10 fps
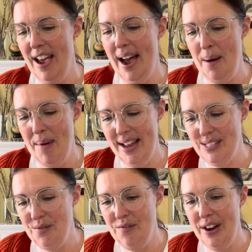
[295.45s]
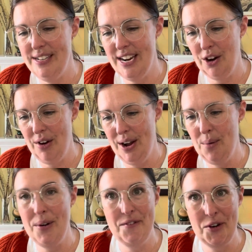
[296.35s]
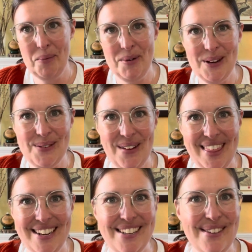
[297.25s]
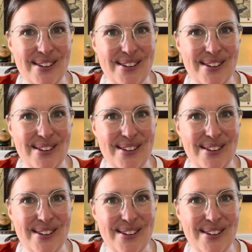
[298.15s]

had some fun decorating one of her books with it too.